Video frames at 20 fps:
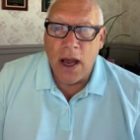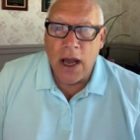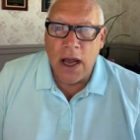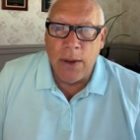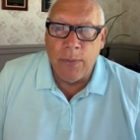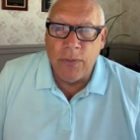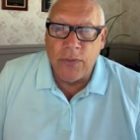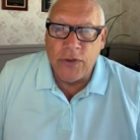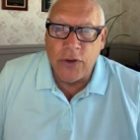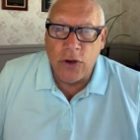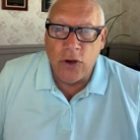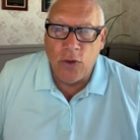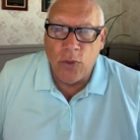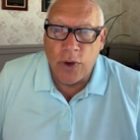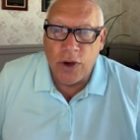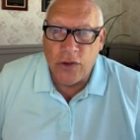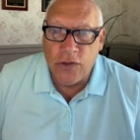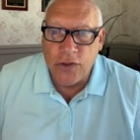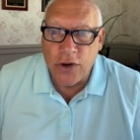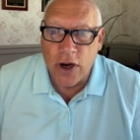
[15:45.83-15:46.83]
Um, so
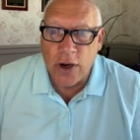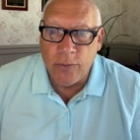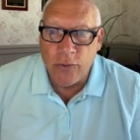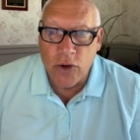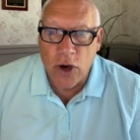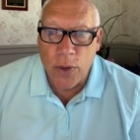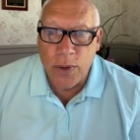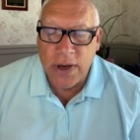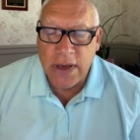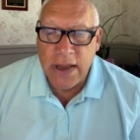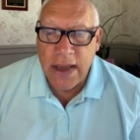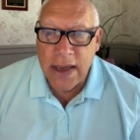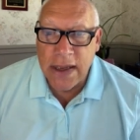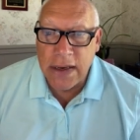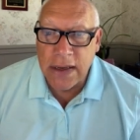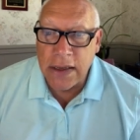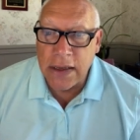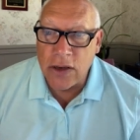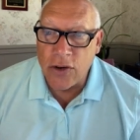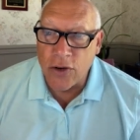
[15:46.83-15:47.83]
you'd want to start them growing
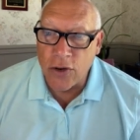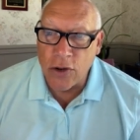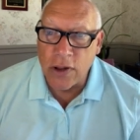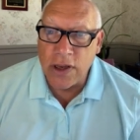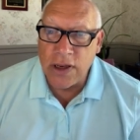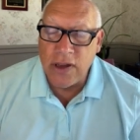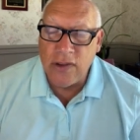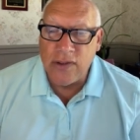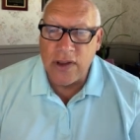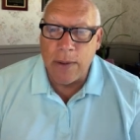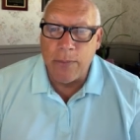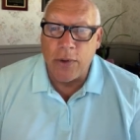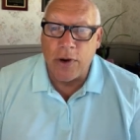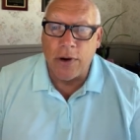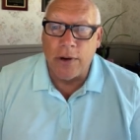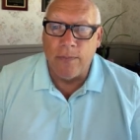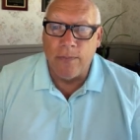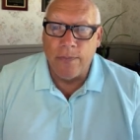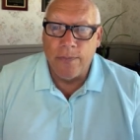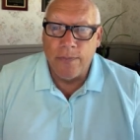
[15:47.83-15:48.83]
again in early
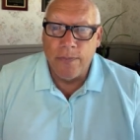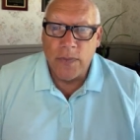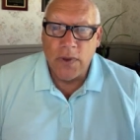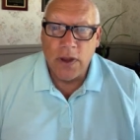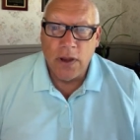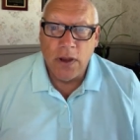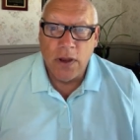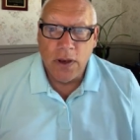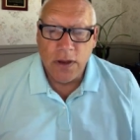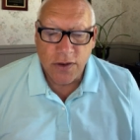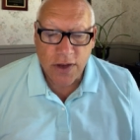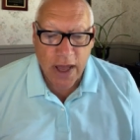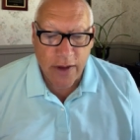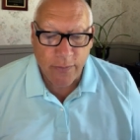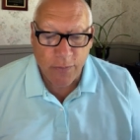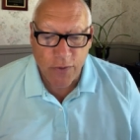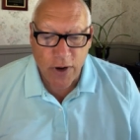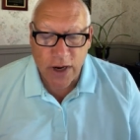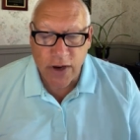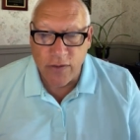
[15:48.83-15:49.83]
December to
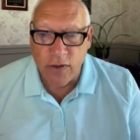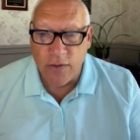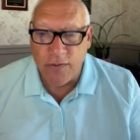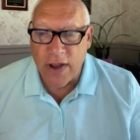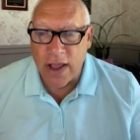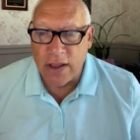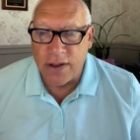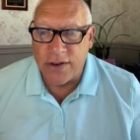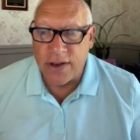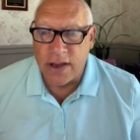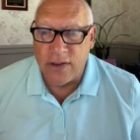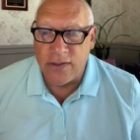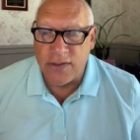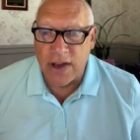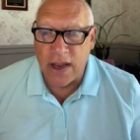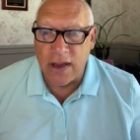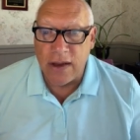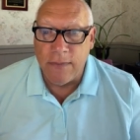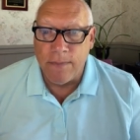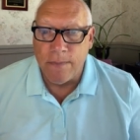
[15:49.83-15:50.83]
have them ready for
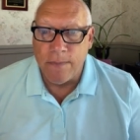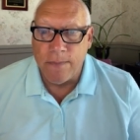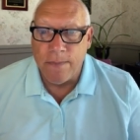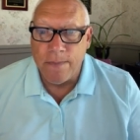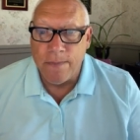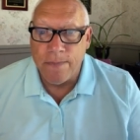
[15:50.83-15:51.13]
Valentine's Day.